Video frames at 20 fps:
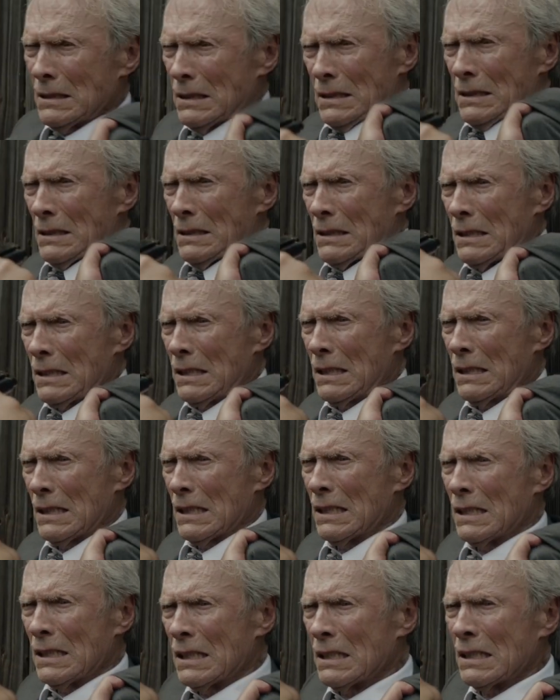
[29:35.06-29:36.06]
Yeah.
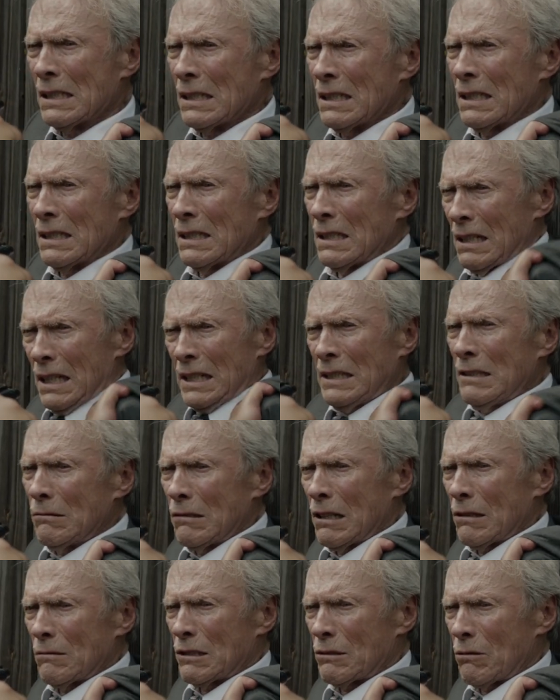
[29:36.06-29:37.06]
yeah, I
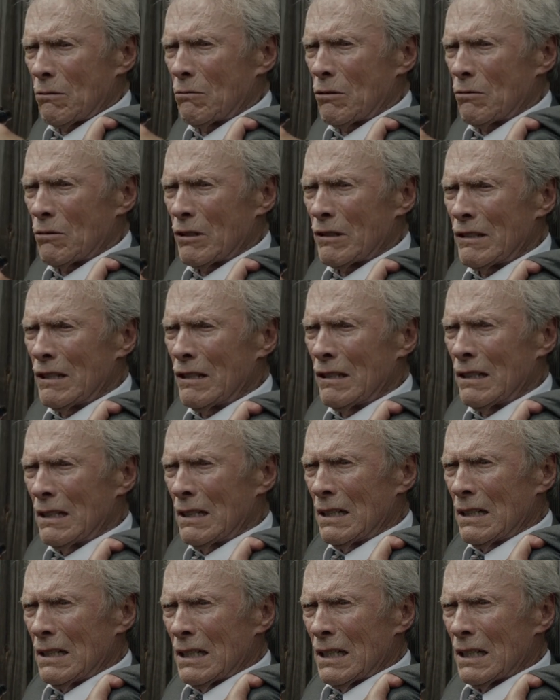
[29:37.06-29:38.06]
know I was warned.
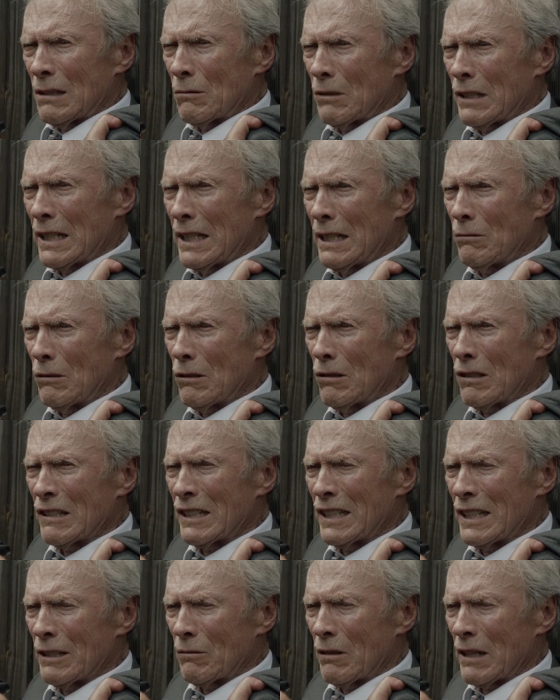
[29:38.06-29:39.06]
I went
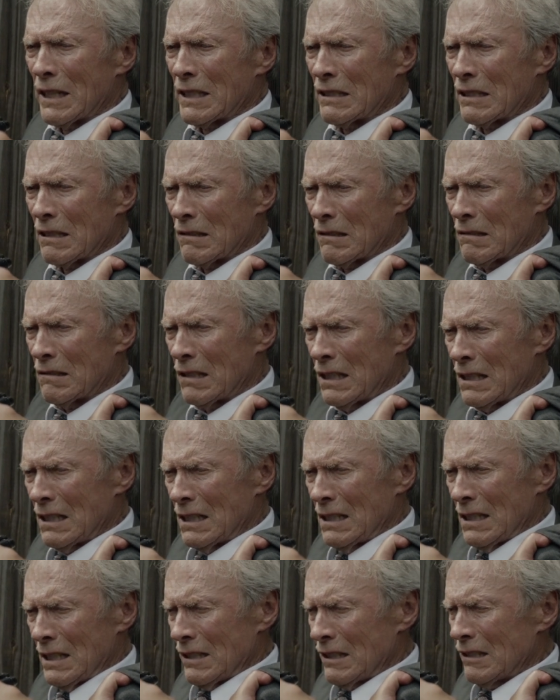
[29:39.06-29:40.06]
AWOL anyway, so.
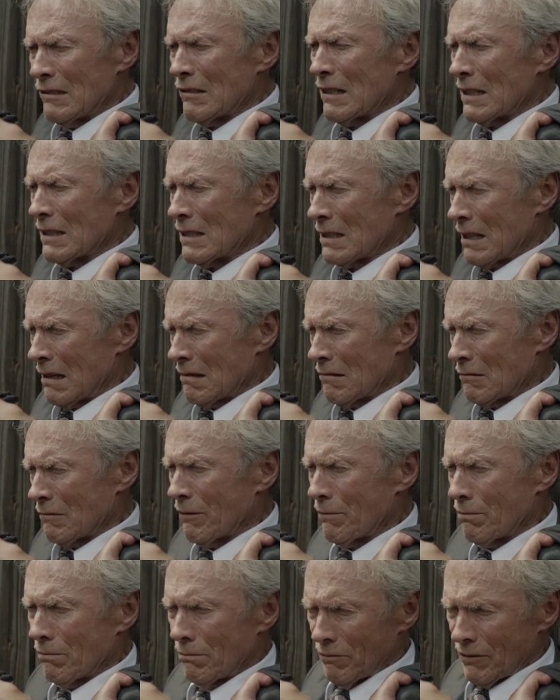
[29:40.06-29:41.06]
I
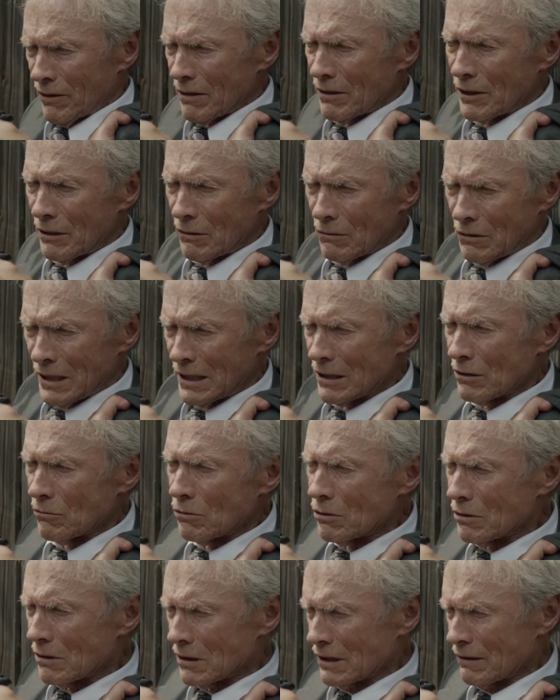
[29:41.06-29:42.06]
won't feel no
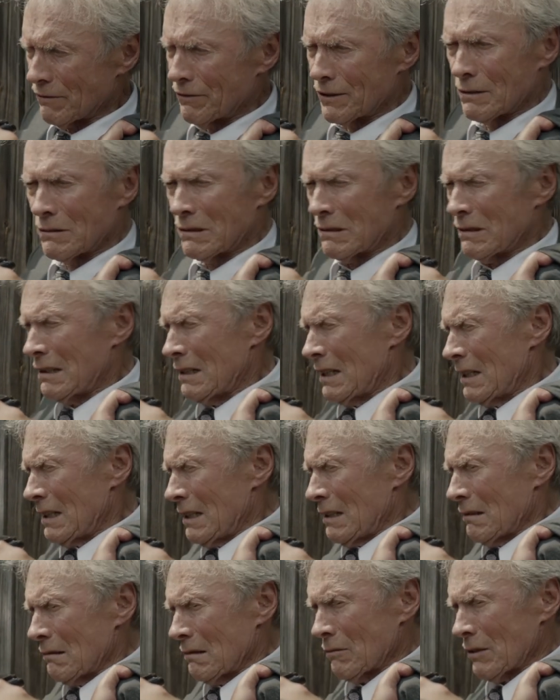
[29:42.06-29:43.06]
ill will.
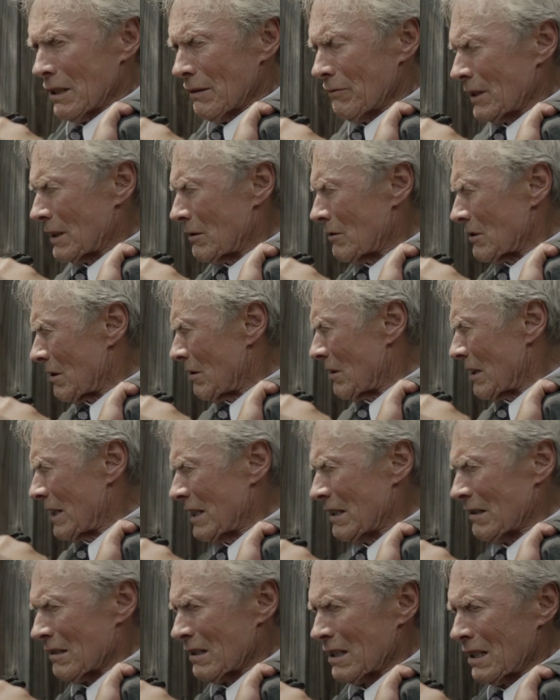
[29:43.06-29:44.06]
And that's all, my
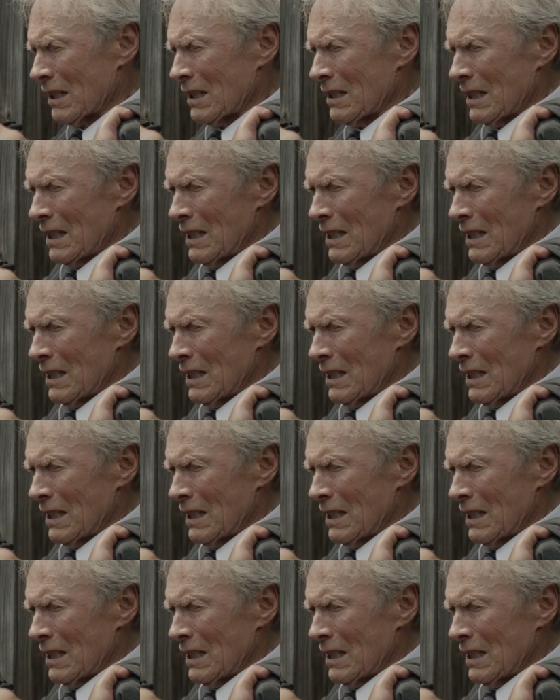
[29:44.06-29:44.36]
friends.